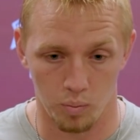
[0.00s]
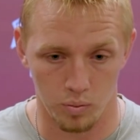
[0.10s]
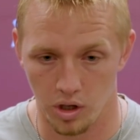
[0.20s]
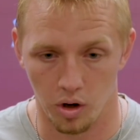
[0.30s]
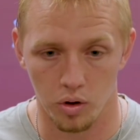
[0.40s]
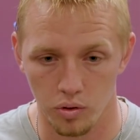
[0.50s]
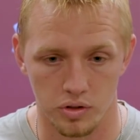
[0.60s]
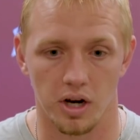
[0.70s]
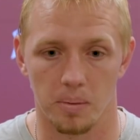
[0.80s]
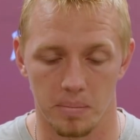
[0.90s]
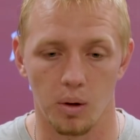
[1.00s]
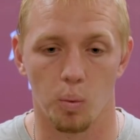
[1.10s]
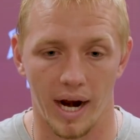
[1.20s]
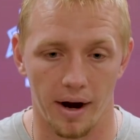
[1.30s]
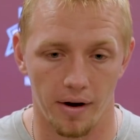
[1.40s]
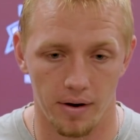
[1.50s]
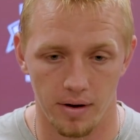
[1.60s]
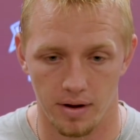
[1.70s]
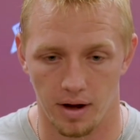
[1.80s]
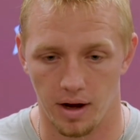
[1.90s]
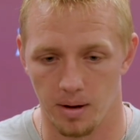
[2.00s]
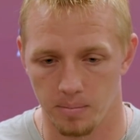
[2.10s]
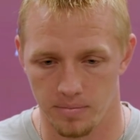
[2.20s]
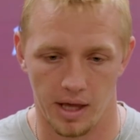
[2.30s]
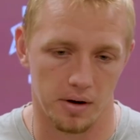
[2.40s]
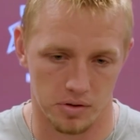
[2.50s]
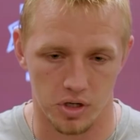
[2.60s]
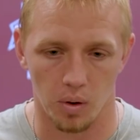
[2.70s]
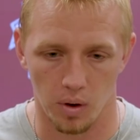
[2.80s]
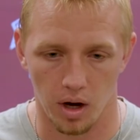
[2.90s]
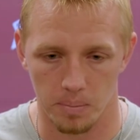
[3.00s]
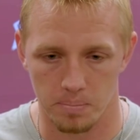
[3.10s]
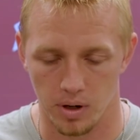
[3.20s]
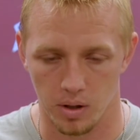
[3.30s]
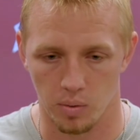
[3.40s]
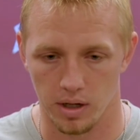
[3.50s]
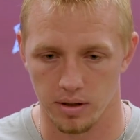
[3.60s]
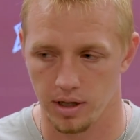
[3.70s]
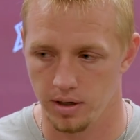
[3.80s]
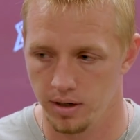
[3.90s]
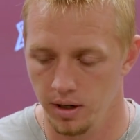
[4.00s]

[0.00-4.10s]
you know, who's going to be where, that'll show up pretty quickly.